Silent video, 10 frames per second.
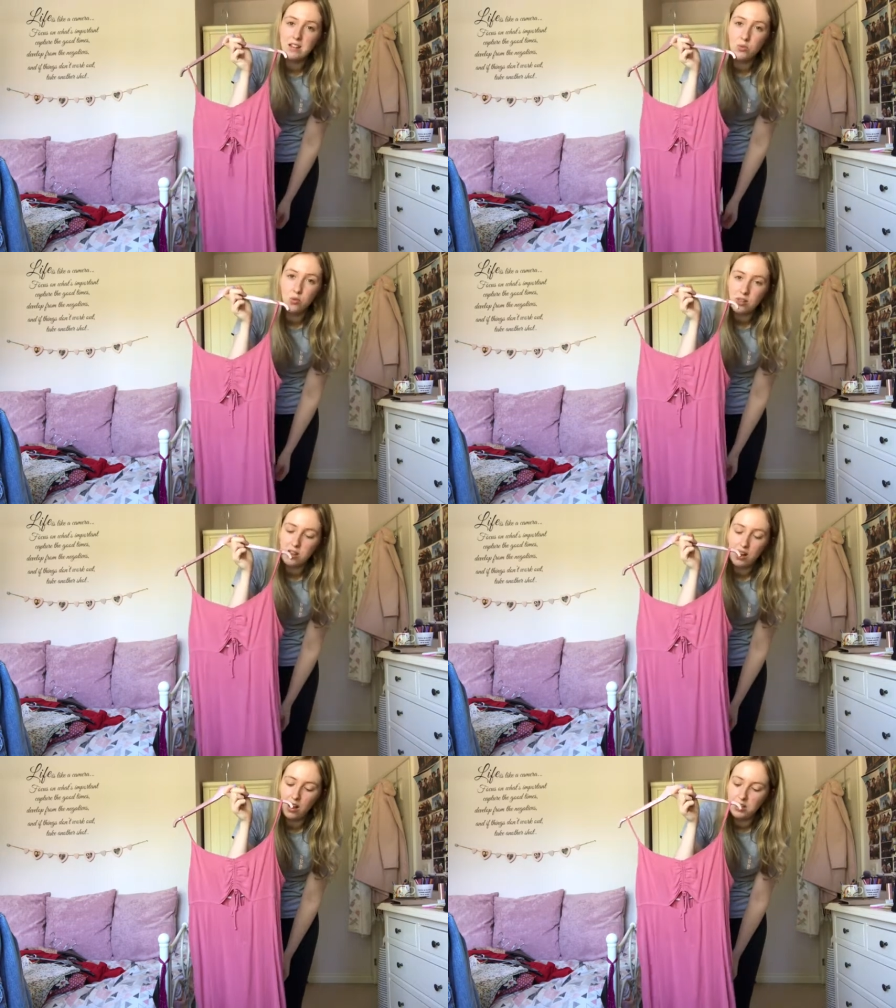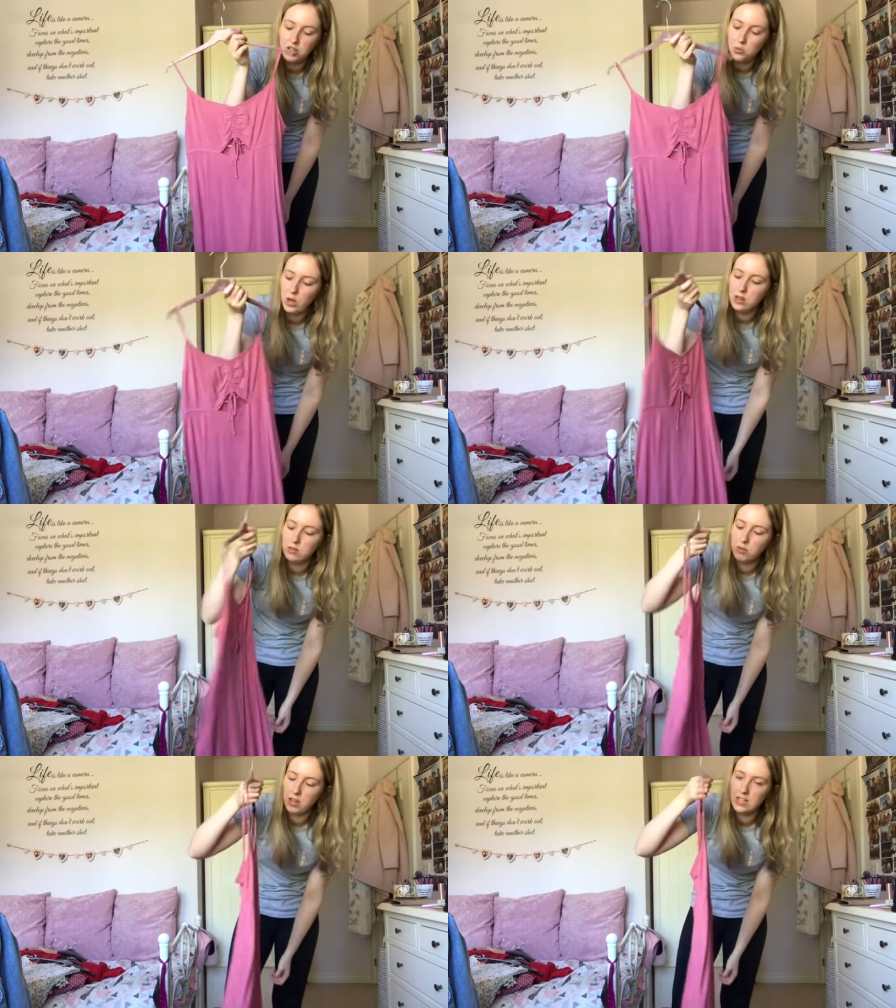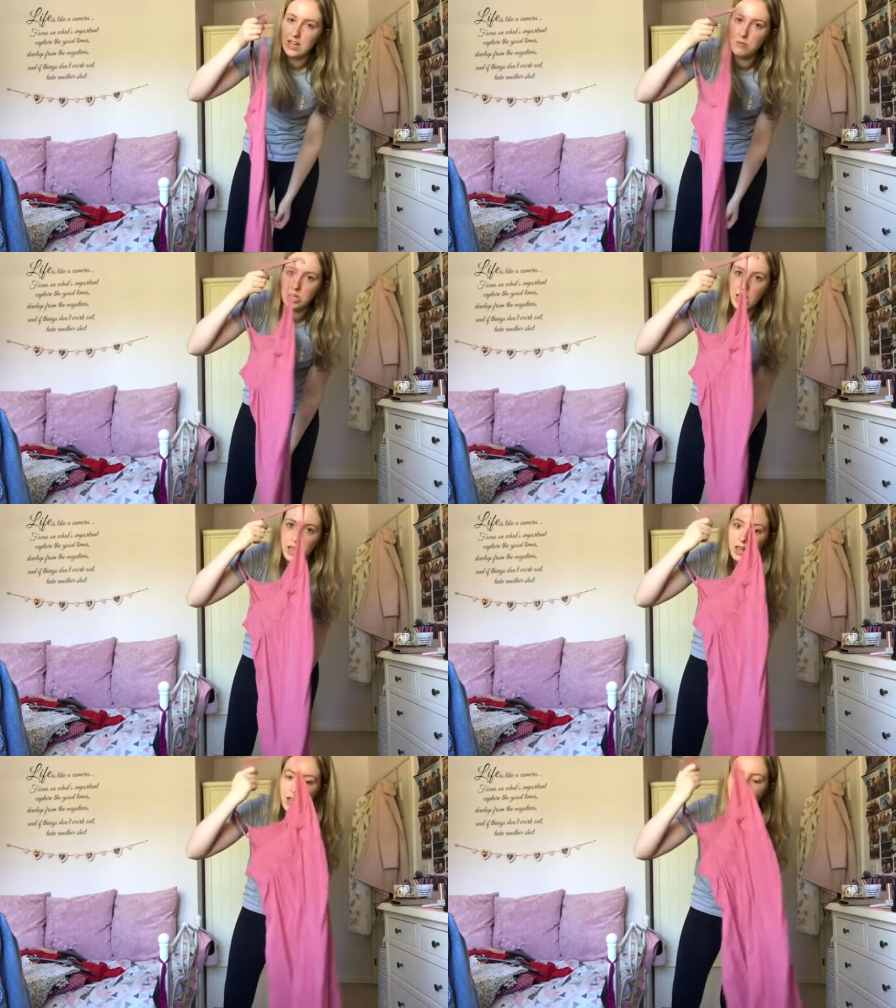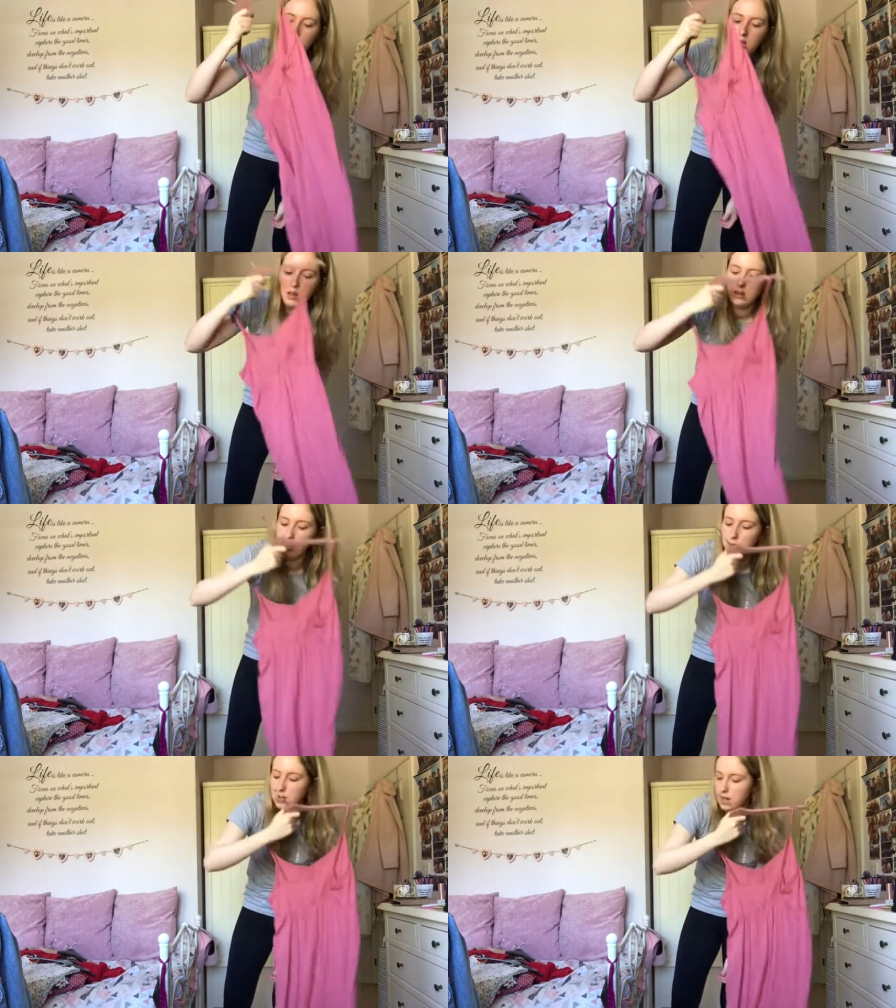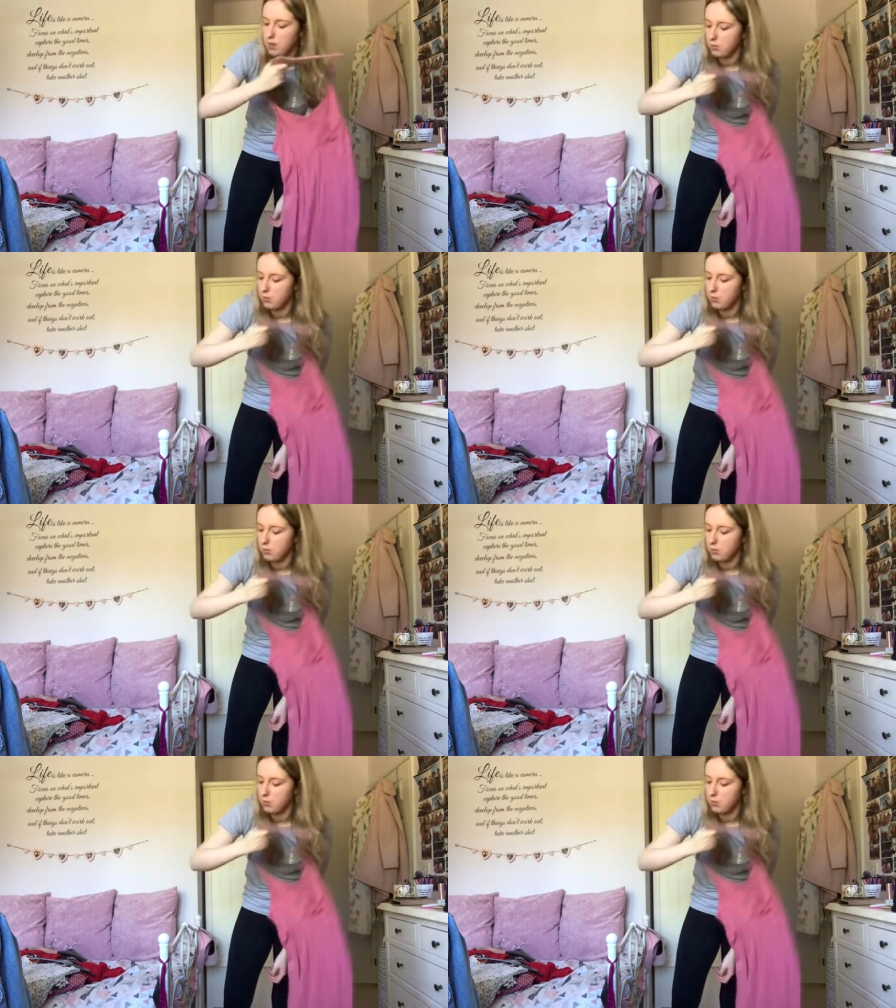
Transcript: I wore this to London once with like a denim jacket. So yeah, I'm gonna keep